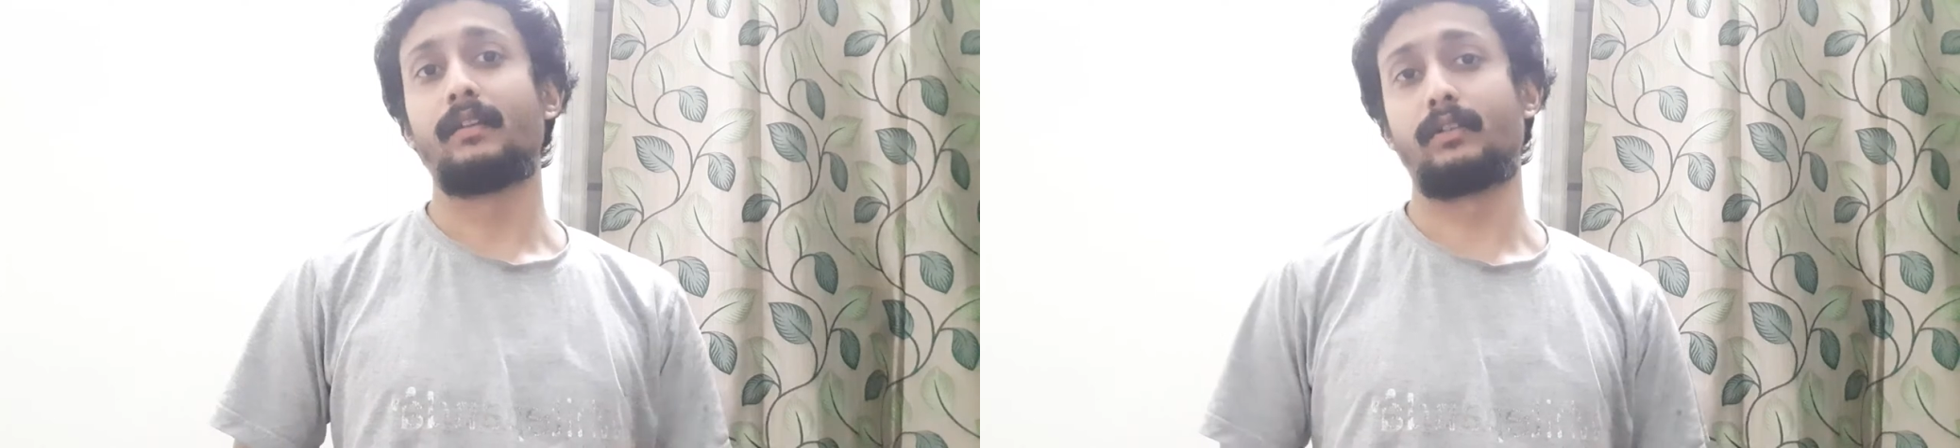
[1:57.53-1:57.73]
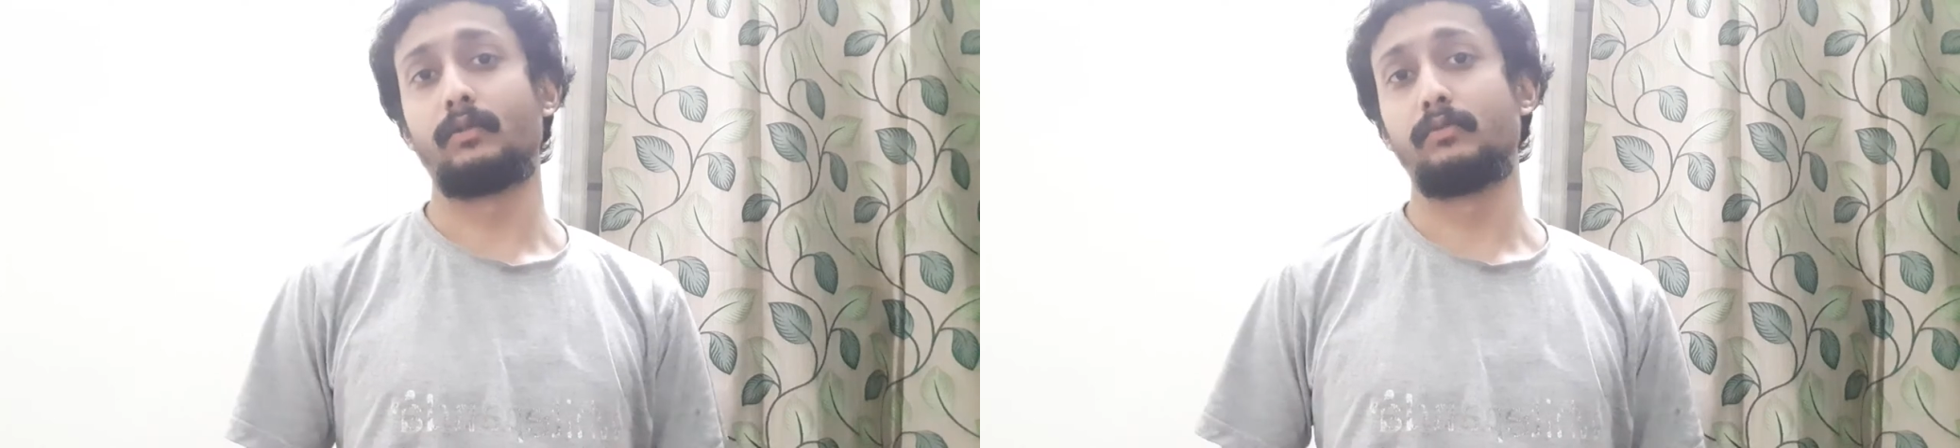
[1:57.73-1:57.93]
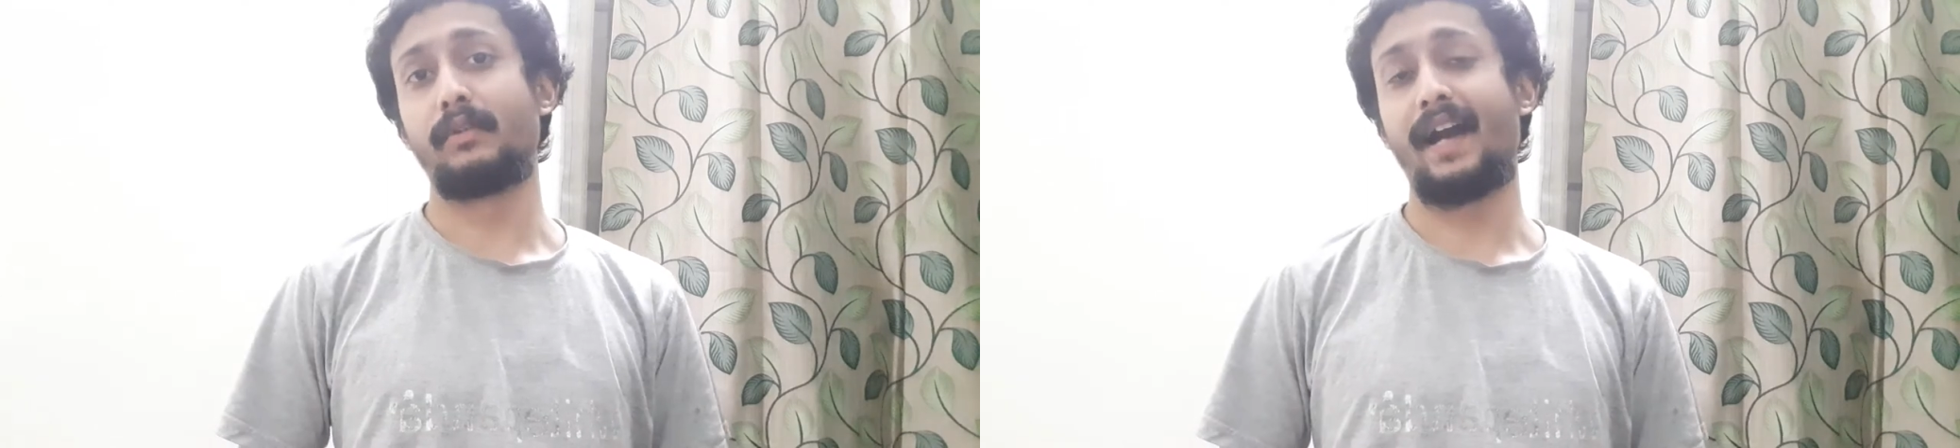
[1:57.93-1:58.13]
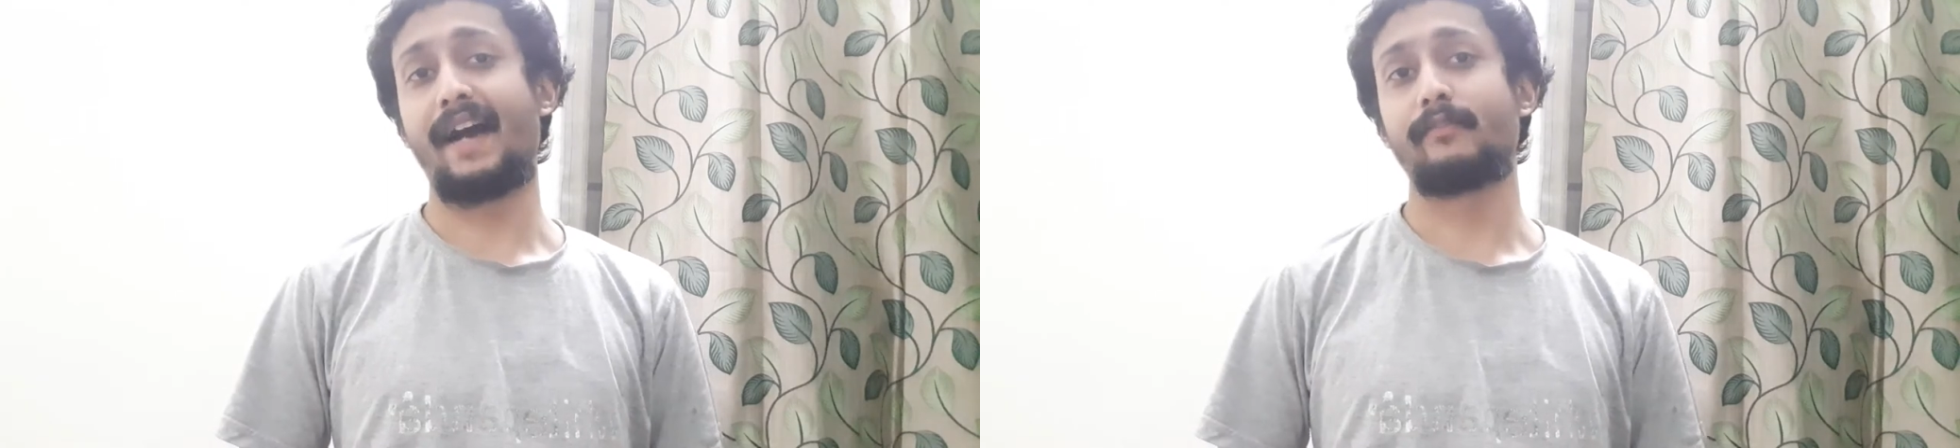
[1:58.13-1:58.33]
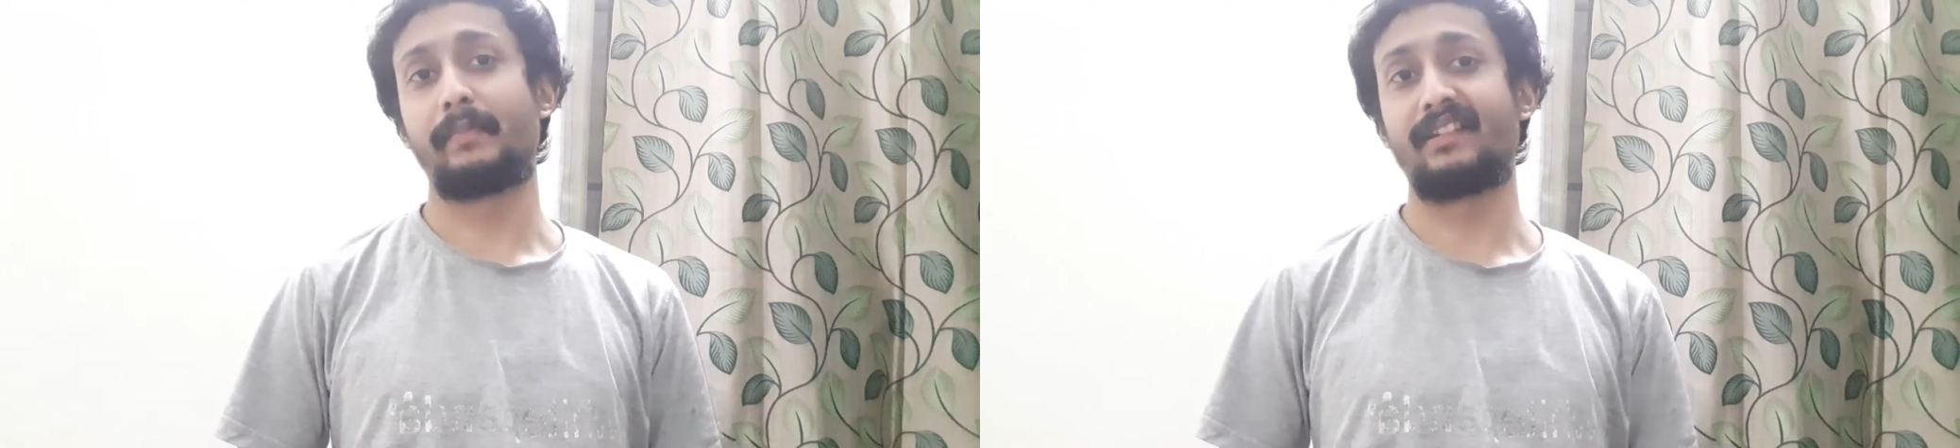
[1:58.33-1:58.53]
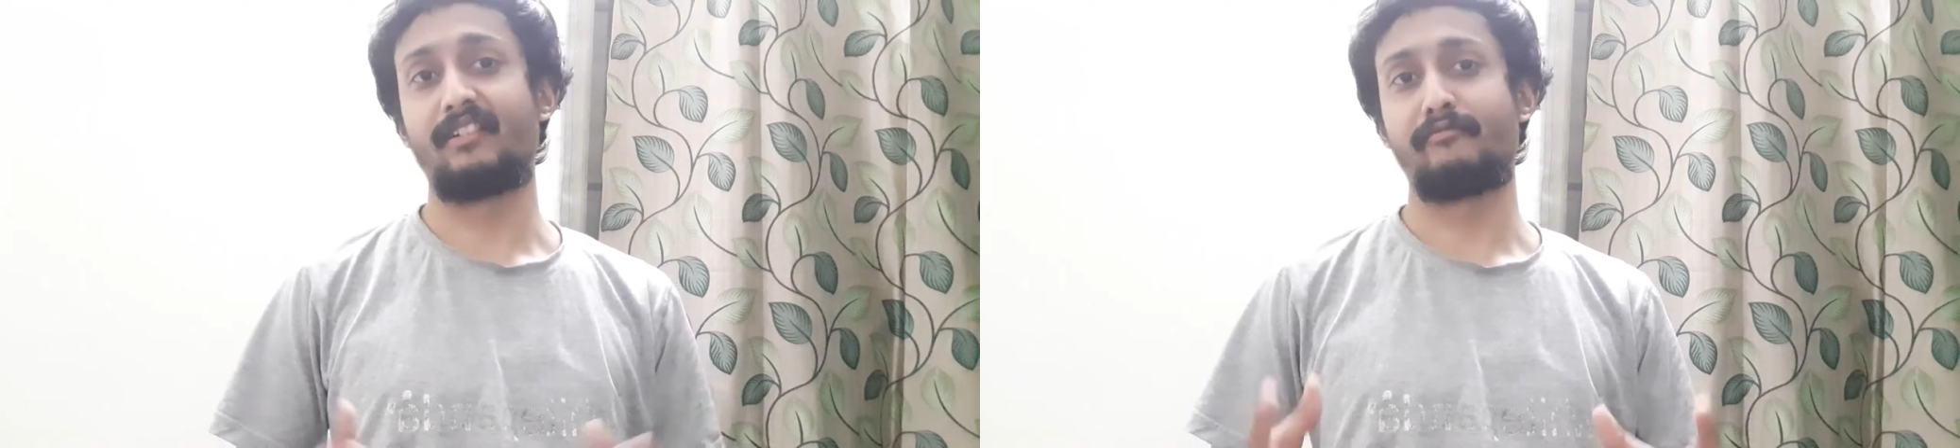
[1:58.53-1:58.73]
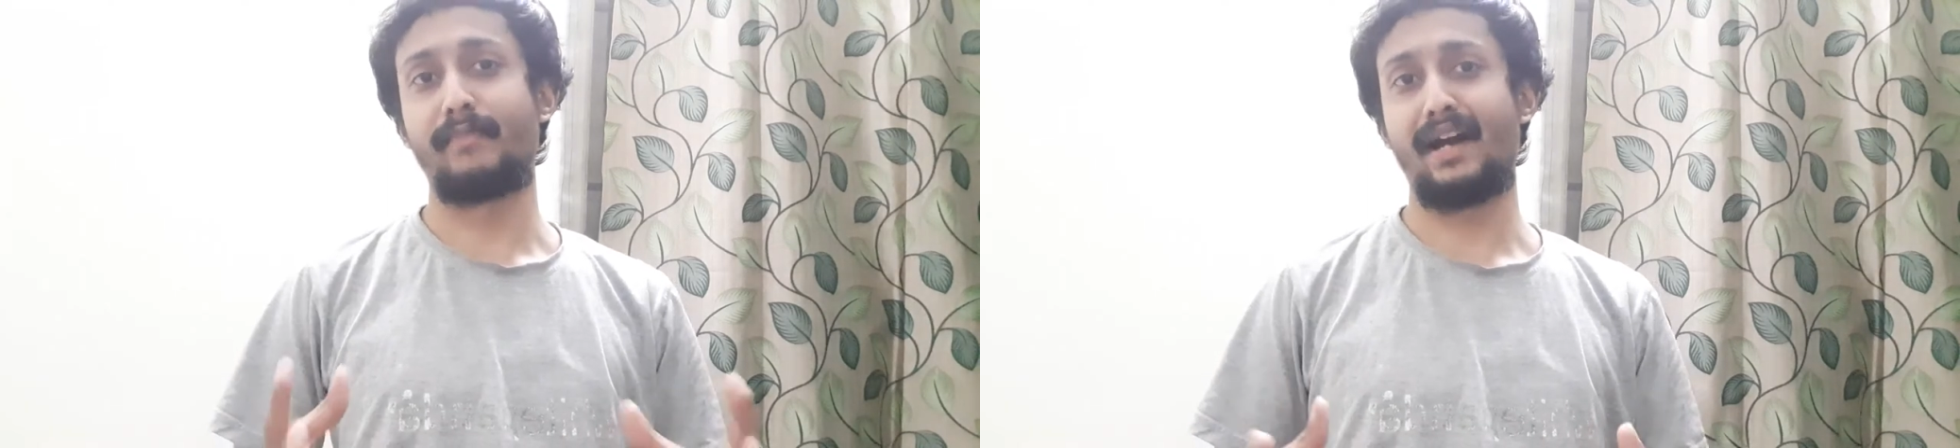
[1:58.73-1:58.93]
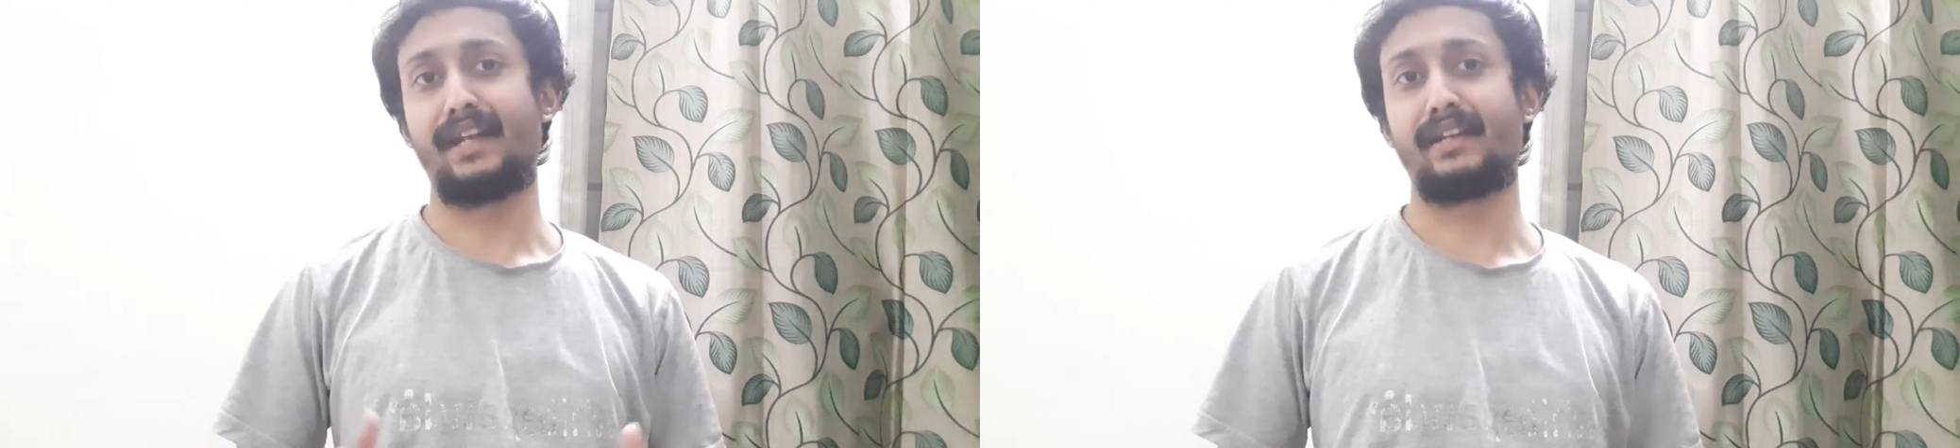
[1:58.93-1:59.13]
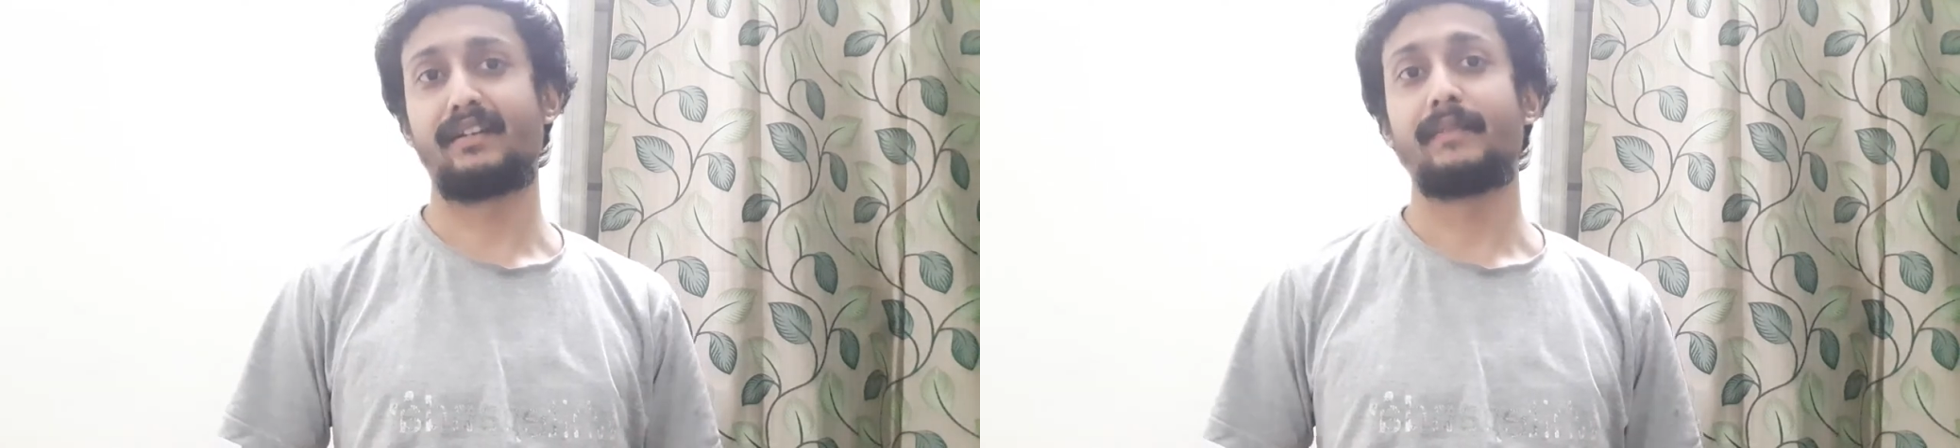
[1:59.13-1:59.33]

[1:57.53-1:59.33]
to have a peace of mind,